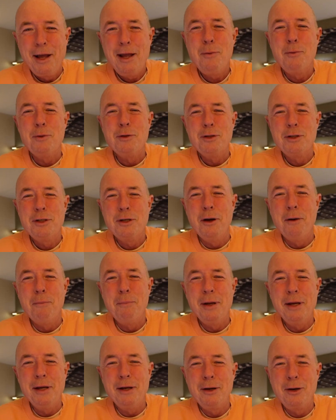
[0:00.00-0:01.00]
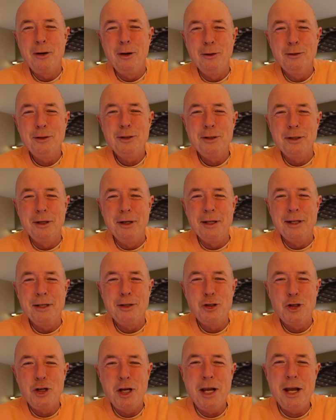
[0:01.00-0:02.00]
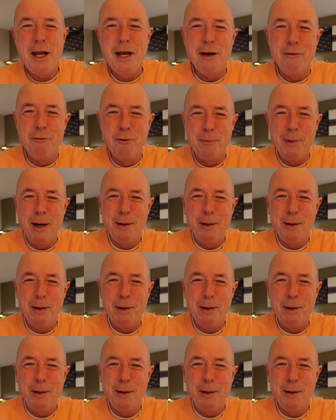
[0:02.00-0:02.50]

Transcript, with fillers: he was being constantly cheered from